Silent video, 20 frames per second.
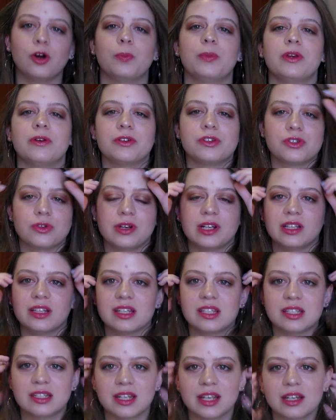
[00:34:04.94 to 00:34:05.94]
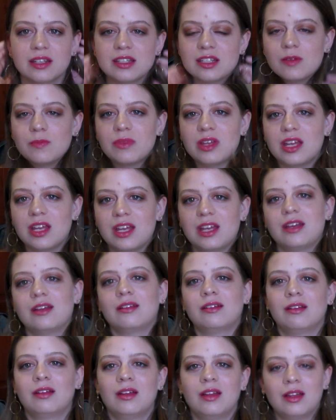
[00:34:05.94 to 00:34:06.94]
Hope you enjoyed listening to me
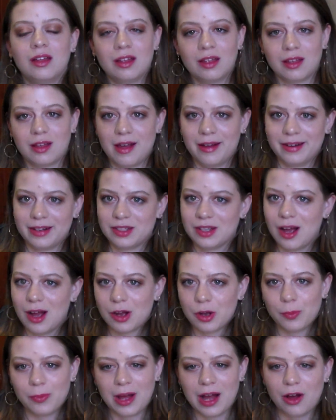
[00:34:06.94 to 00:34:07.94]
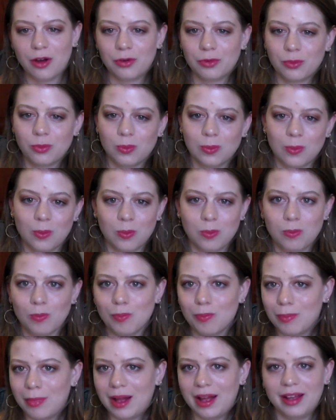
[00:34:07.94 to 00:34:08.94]
kind of talk about
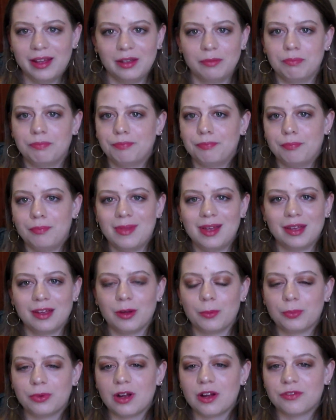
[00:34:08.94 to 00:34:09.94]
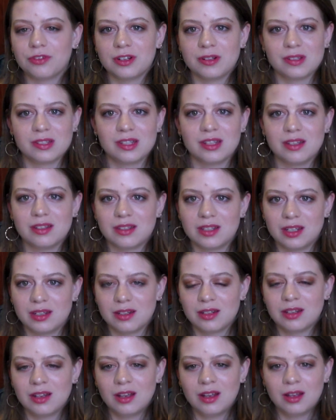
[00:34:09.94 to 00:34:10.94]
my makeup preferences
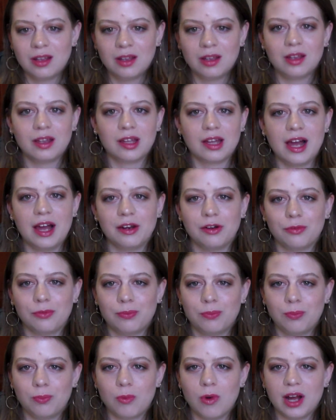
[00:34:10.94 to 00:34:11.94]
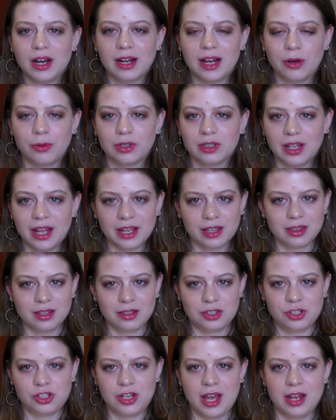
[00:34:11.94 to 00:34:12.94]
and kind of what I would like
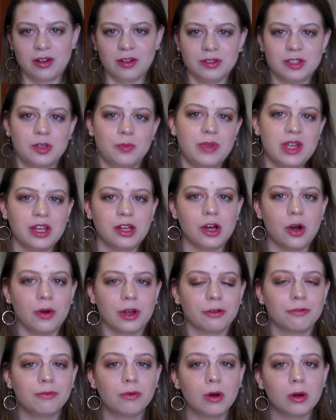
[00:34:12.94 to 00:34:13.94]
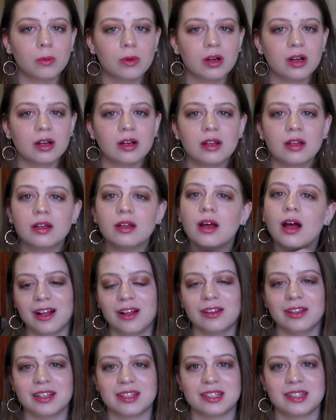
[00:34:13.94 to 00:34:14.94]
this channel to be going forward.
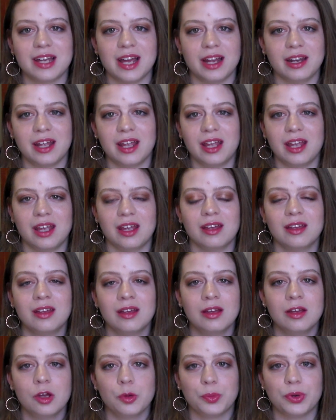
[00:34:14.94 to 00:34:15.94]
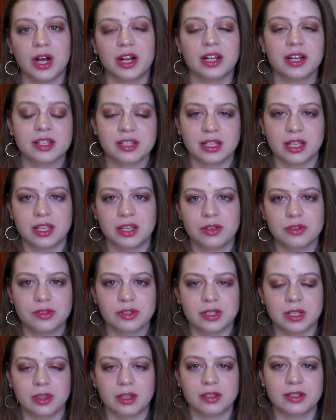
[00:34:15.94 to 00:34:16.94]
I'll list any products I
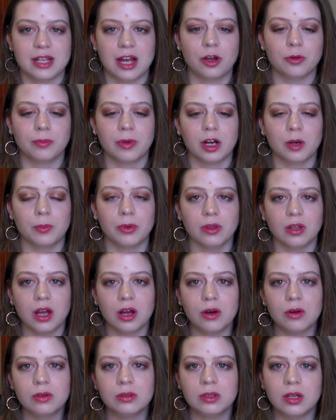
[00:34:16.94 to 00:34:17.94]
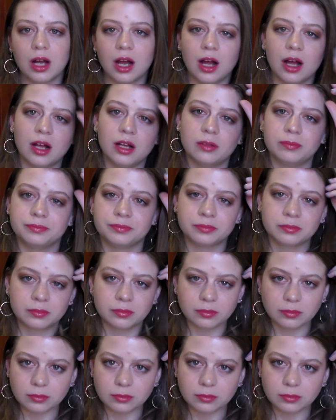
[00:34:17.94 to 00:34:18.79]
used in the down bar below, and